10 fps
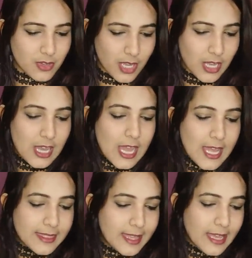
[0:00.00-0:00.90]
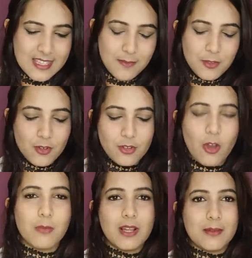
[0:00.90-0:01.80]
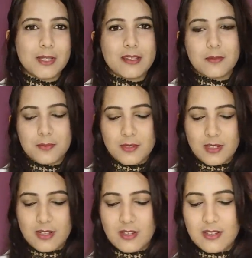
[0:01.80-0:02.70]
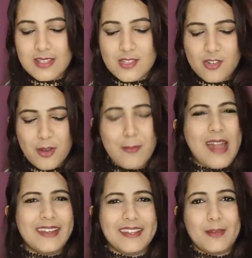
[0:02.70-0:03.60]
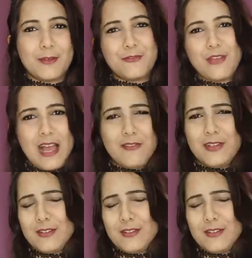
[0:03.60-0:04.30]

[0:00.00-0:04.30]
Okay, then it's normal, it's not mandatory, but if you have it,